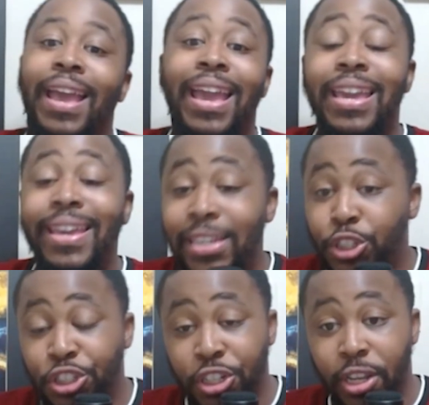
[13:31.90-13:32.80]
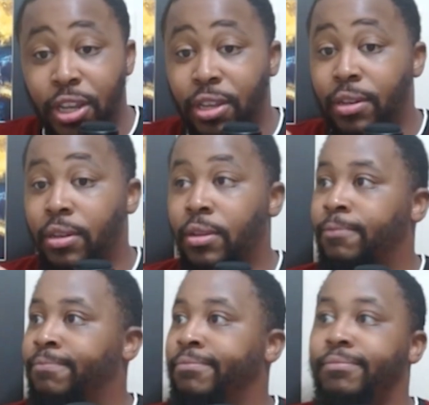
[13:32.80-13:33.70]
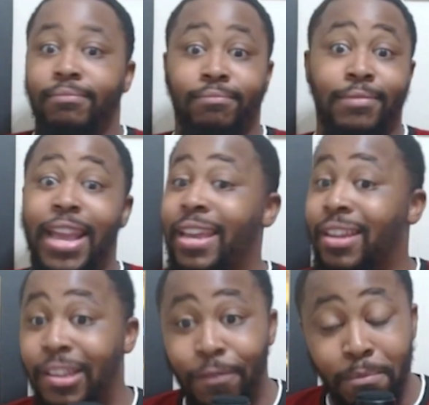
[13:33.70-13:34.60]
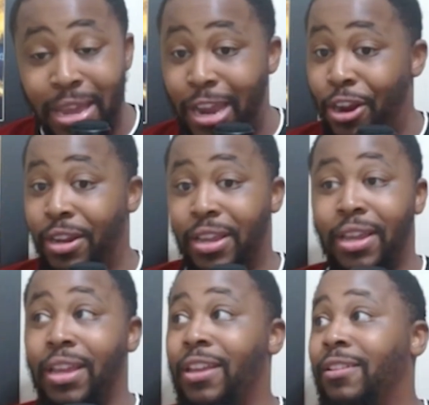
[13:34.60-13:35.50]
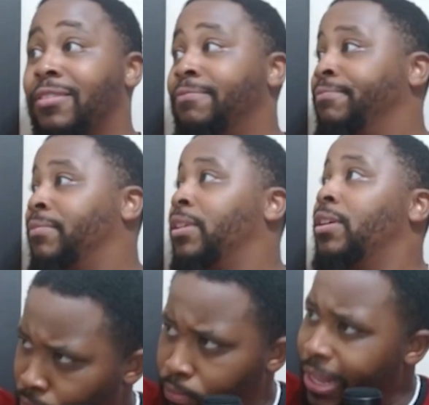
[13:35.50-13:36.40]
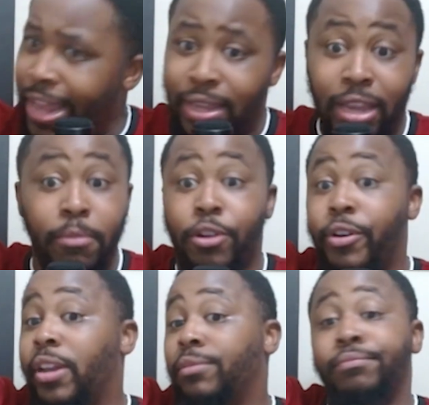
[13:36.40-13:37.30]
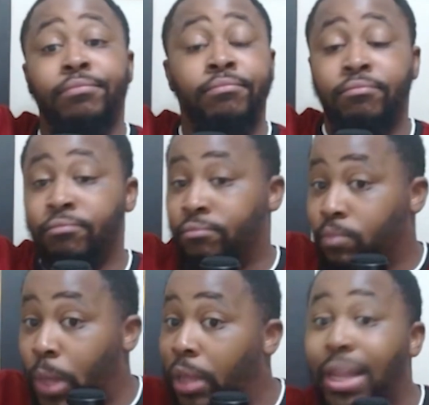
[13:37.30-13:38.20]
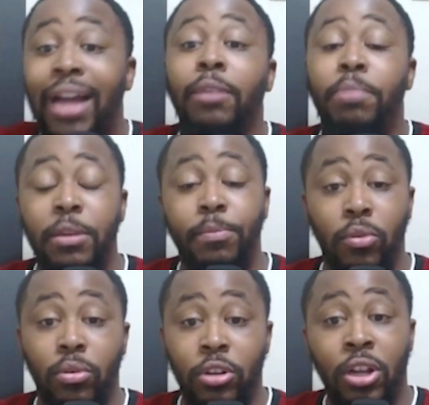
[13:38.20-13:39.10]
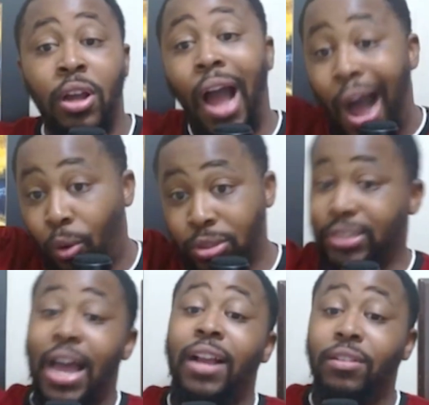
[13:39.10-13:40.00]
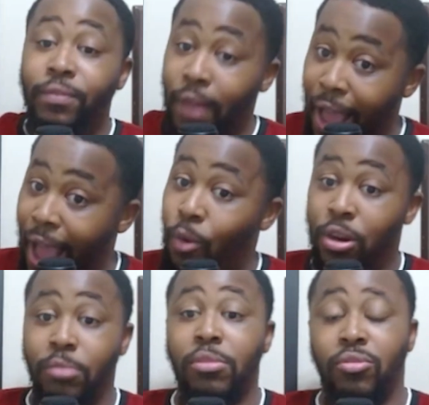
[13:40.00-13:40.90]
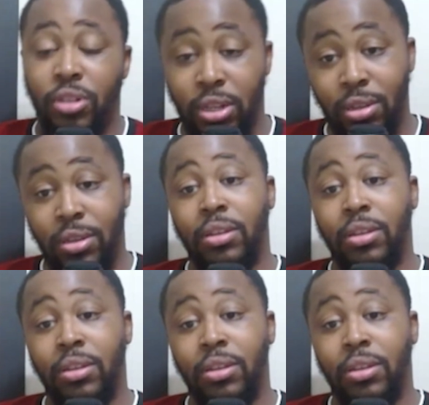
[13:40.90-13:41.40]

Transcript: Asian, Native American, black immigrant, a lot of people outside of our community